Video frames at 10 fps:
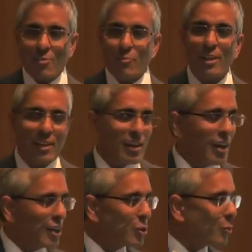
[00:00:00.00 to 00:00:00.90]
but
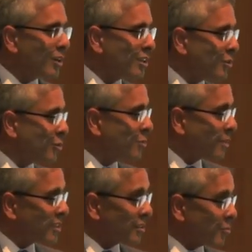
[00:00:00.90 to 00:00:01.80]
I do want to learn
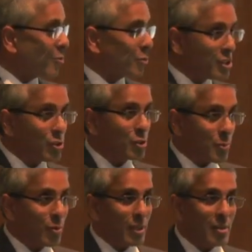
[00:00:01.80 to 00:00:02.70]
about some of the research
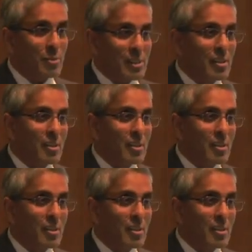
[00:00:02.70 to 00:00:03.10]
programs